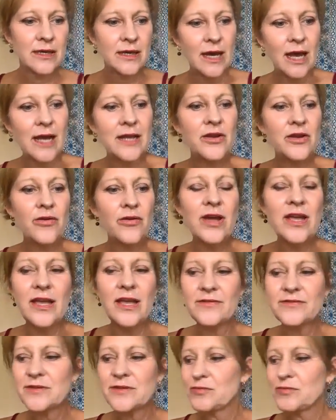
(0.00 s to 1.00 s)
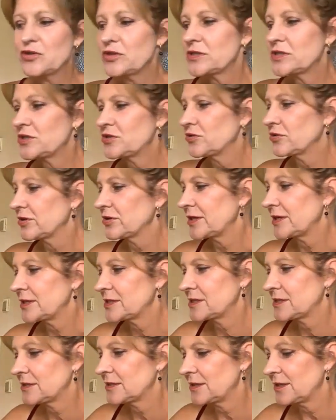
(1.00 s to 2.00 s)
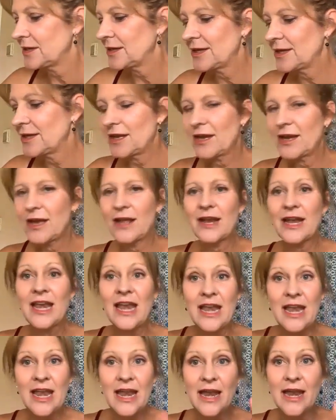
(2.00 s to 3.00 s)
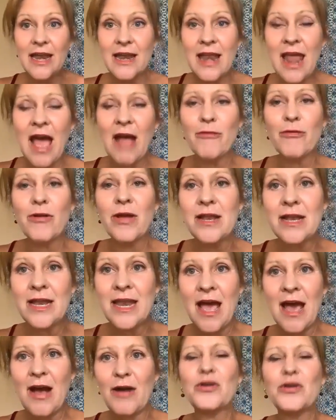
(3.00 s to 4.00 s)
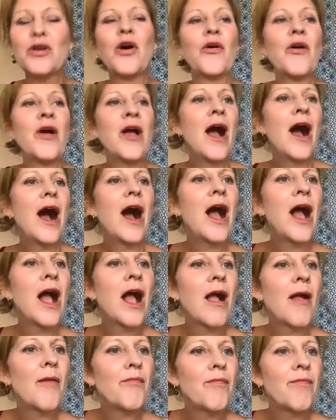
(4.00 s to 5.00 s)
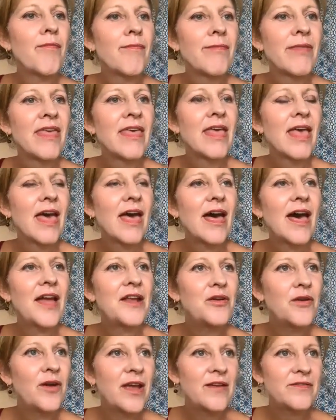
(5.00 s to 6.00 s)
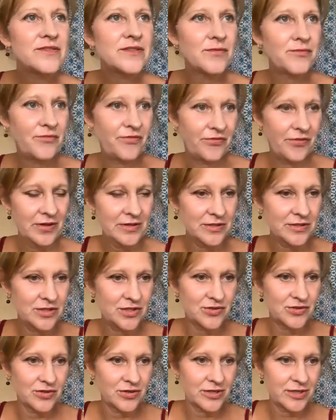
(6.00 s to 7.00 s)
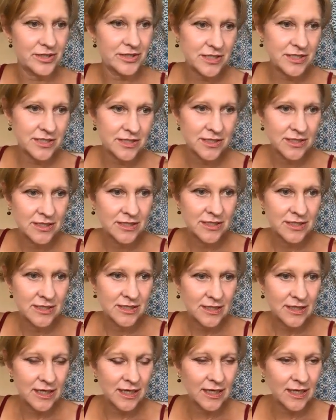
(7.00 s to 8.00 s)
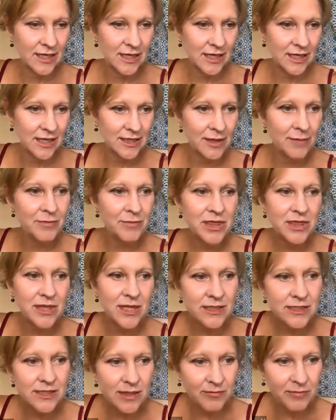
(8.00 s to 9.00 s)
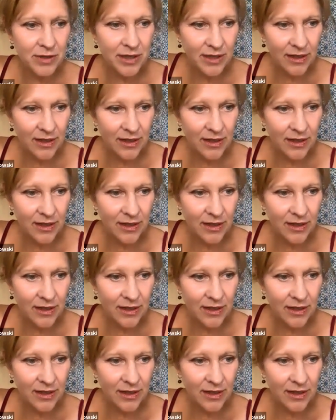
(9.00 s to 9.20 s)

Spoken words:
I know I have some good stories. Not right now. No. I know I have some fun stories. Let me think. Somebody.